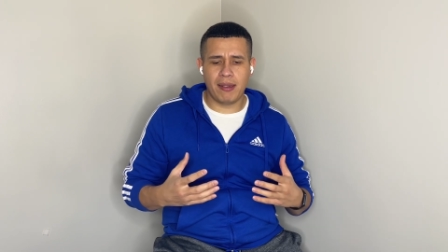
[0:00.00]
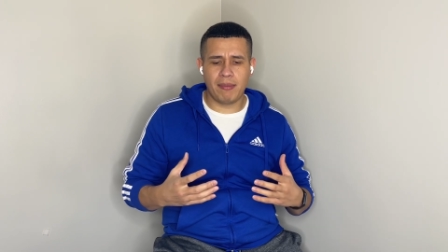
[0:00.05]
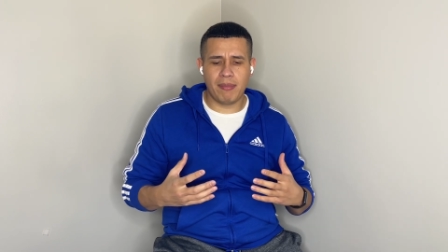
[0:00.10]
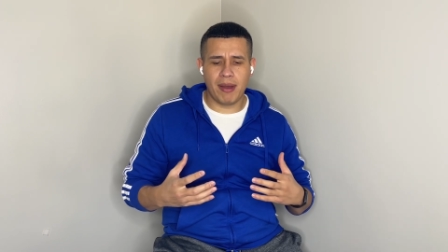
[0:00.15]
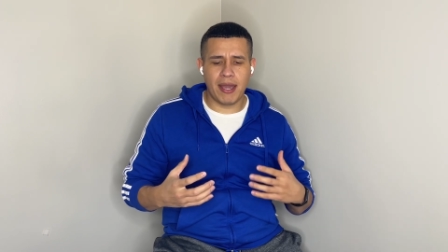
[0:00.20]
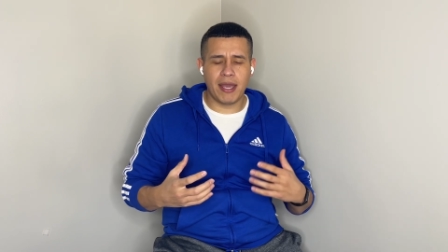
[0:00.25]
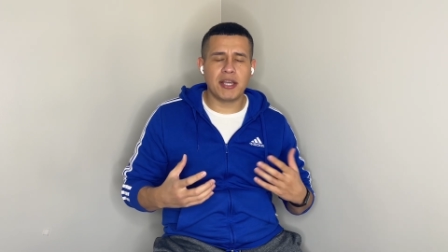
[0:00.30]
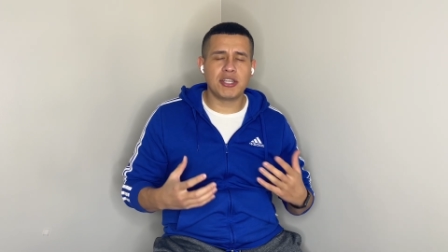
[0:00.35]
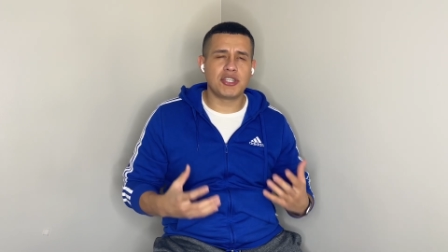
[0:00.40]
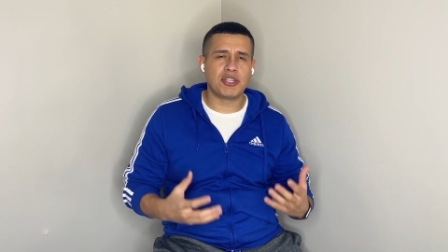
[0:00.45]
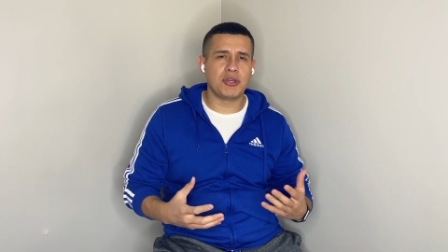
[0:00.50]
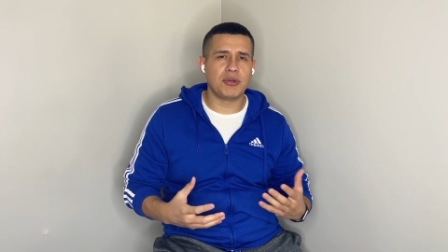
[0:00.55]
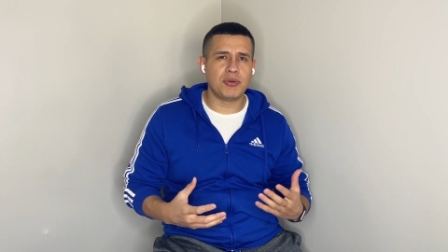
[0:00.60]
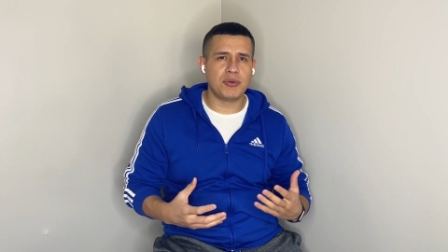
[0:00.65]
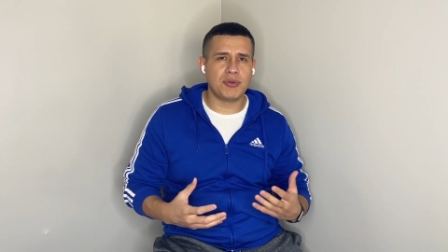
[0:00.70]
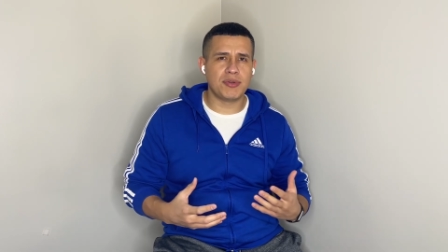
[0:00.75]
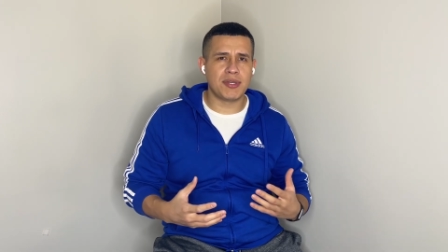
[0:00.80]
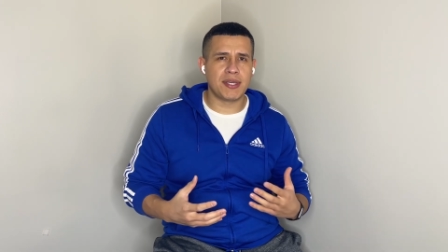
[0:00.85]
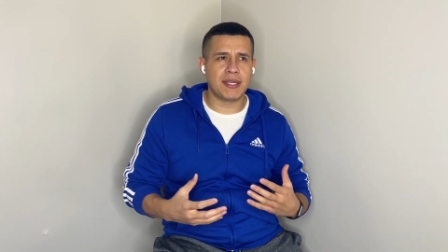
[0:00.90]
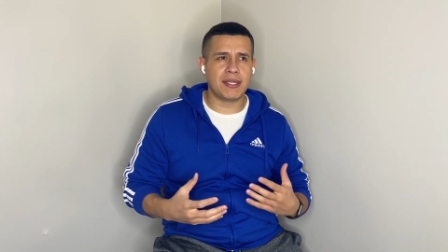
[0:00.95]
my
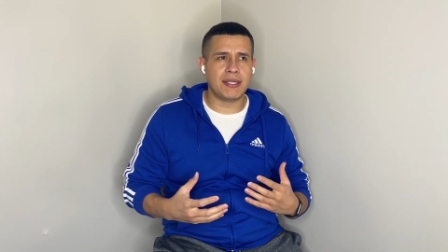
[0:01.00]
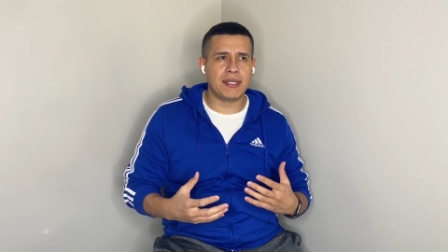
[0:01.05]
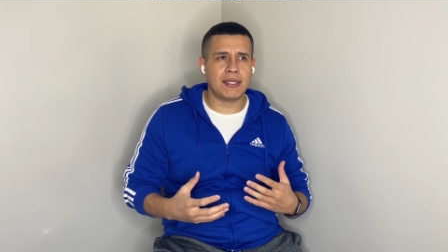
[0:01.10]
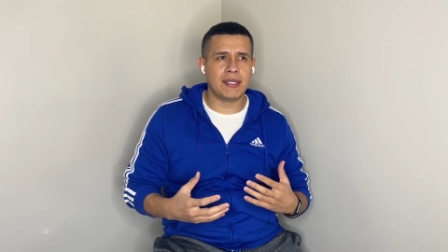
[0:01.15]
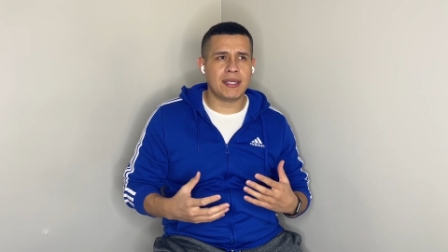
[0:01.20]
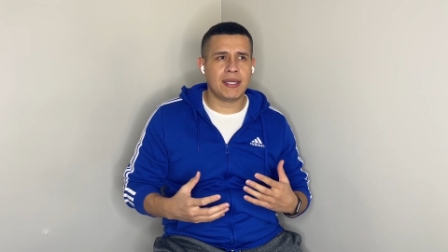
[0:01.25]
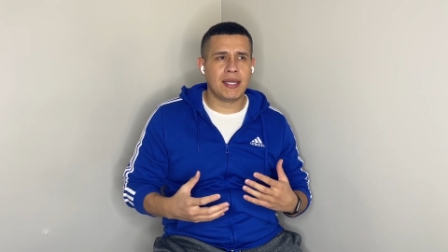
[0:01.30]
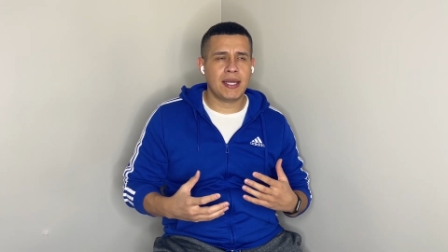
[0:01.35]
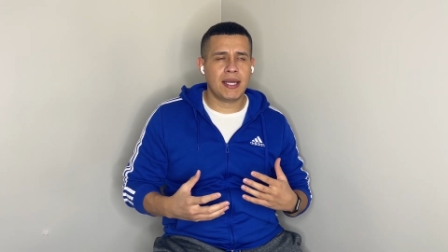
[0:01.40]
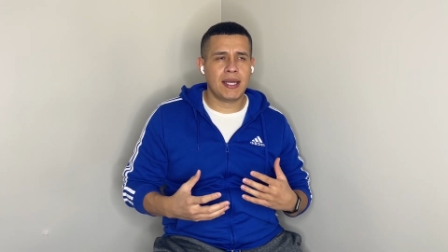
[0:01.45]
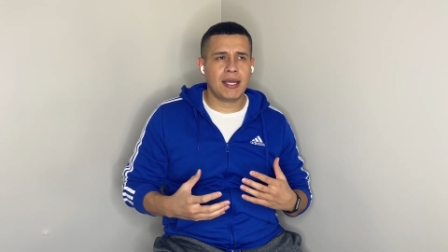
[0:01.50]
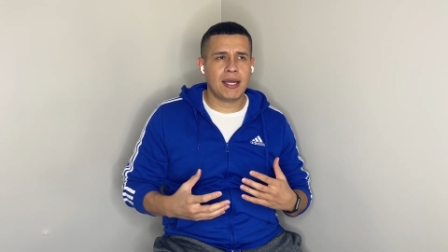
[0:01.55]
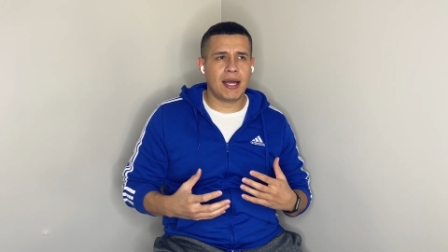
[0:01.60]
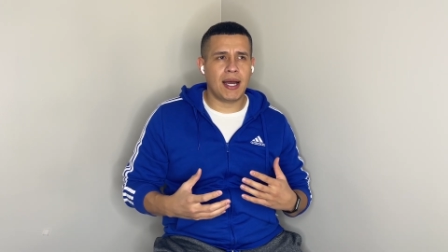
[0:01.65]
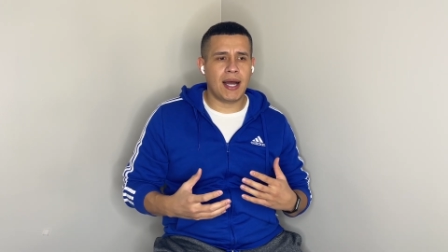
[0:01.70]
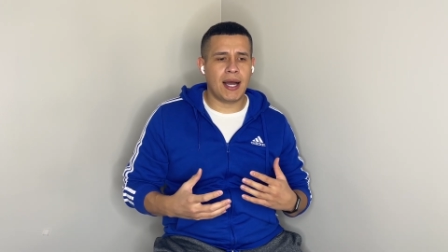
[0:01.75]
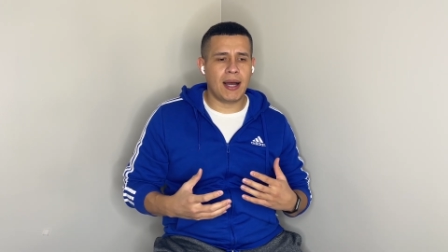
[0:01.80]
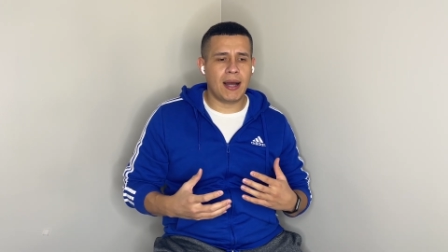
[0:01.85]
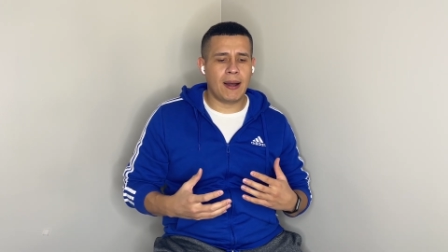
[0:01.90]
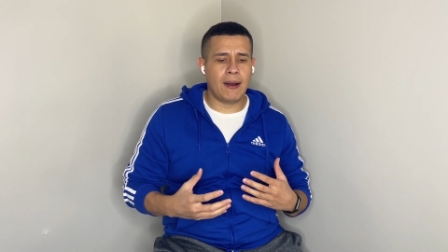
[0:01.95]
issues and
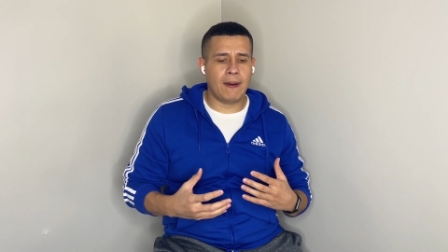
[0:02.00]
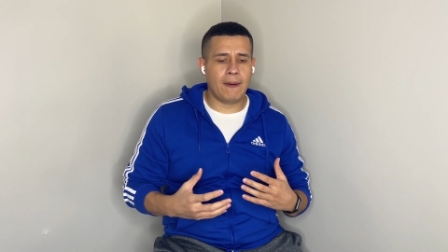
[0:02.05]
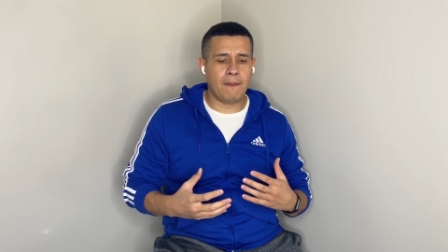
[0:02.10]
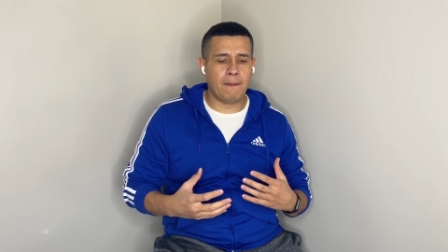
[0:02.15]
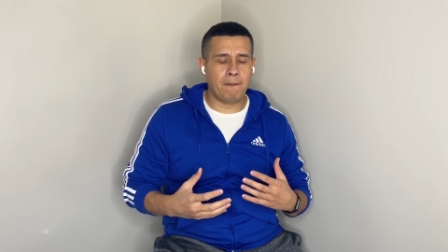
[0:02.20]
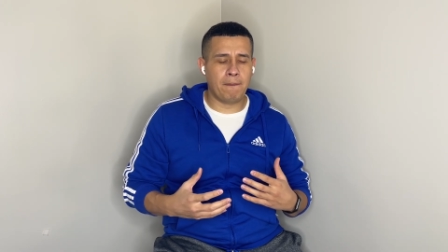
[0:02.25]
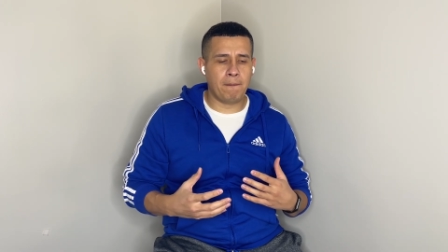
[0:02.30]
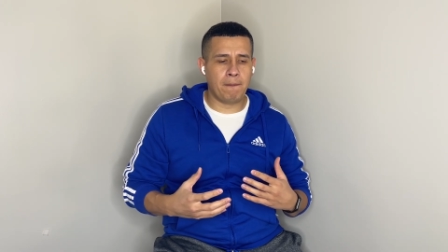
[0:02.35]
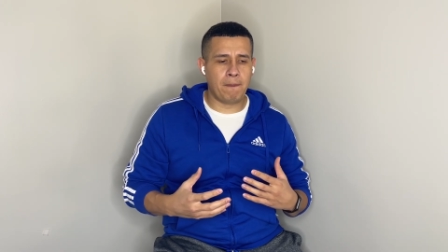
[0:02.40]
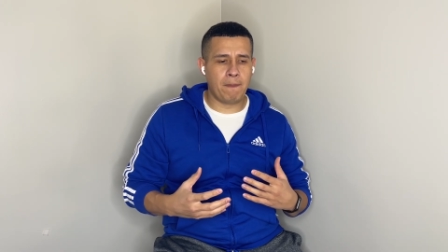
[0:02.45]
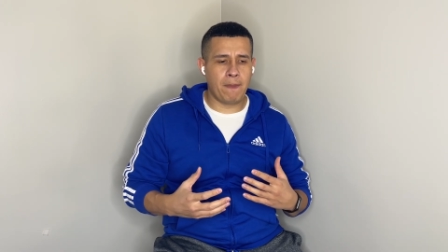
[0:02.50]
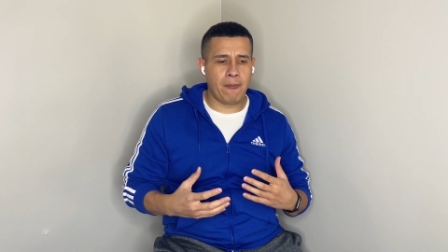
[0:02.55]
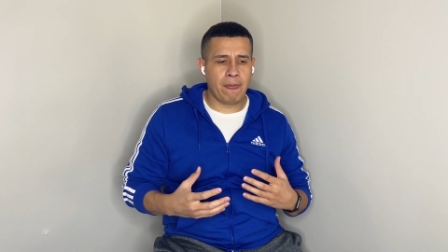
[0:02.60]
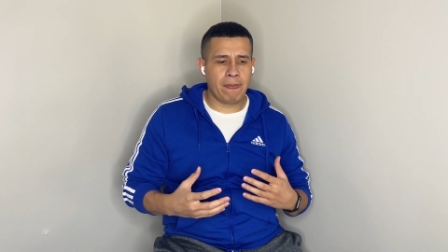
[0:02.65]
um,